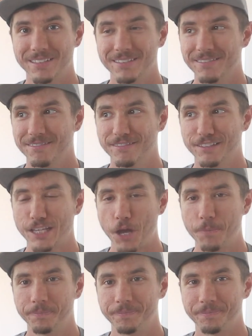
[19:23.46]

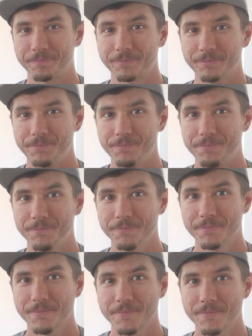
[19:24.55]

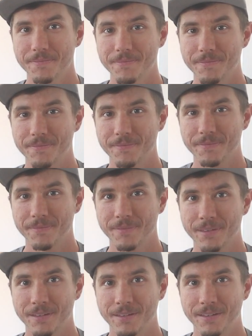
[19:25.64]

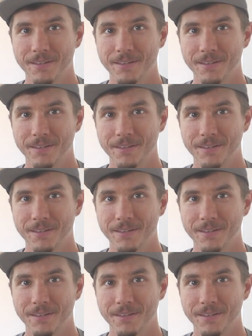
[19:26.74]
The person shown says nothing.